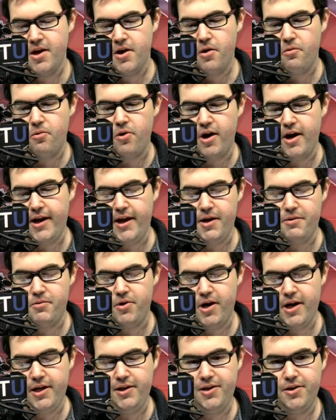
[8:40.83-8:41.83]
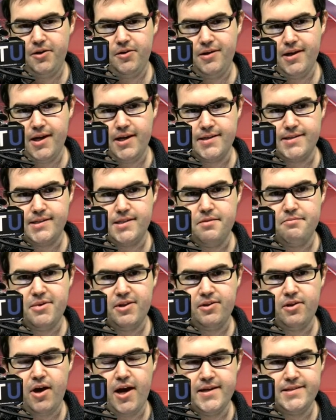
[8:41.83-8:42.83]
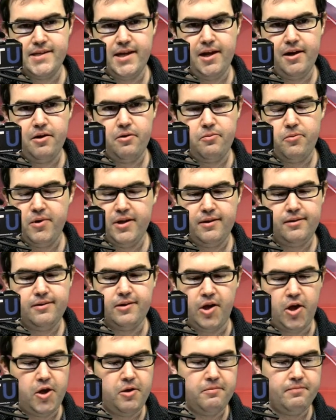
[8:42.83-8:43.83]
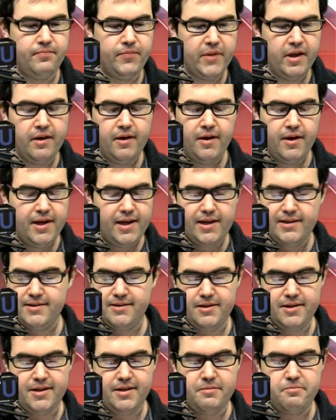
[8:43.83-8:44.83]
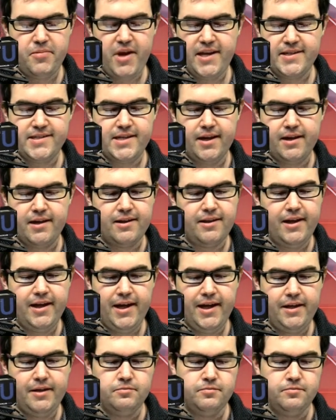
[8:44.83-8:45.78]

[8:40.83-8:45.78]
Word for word: Why why are you uh, sympathizing with them?" Uh, basically.